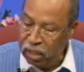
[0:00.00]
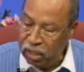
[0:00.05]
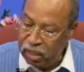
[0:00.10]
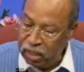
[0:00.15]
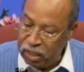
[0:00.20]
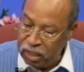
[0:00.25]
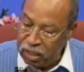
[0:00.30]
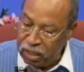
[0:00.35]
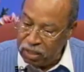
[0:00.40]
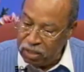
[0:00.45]

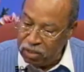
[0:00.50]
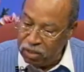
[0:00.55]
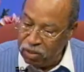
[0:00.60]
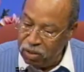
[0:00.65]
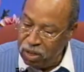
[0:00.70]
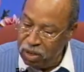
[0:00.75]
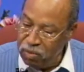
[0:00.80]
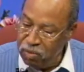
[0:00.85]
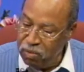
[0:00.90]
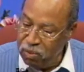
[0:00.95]
So he
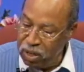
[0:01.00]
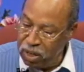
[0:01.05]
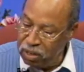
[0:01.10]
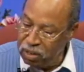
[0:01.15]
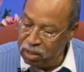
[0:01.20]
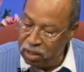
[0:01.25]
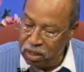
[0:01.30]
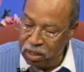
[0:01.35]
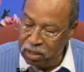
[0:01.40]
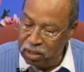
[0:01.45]
wants
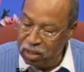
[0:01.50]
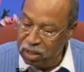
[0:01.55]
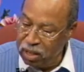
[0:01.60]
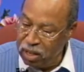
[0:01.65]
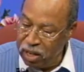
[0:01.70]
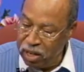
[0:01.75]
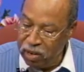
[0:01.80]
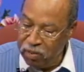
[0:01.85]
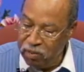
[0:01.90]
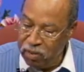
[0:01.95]
us in
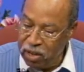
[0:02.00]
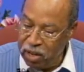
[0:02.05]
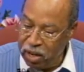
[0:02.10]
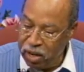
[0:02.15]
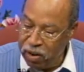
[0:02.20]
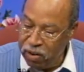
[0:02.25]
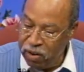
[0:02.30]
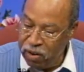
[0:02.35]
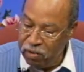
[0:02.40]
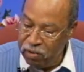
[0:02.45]
every
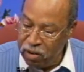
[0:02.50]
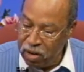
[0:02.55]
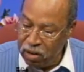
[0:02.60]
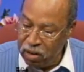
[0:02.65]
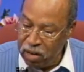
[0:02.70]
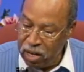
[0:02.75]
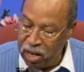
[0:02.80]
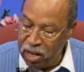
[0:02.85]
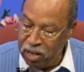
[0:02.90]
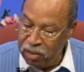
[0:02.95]
area of our
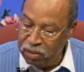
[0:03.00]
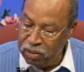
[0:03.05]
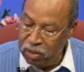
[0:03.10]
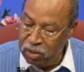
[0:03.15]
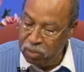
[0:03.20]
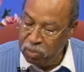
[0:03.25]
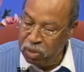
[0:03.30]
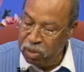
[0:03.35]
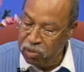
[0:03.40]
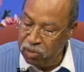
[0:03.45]
lives to
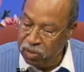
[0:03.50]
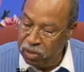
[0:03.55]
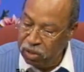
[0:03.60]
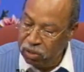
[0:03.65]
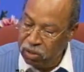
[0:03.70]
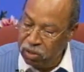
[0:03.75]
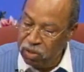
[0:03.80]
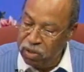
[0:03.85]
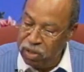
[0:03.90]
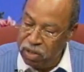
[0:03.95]
be
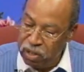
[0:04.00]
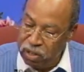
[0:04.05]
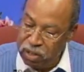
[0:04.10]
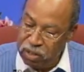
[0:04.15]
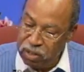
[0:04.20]
victorious.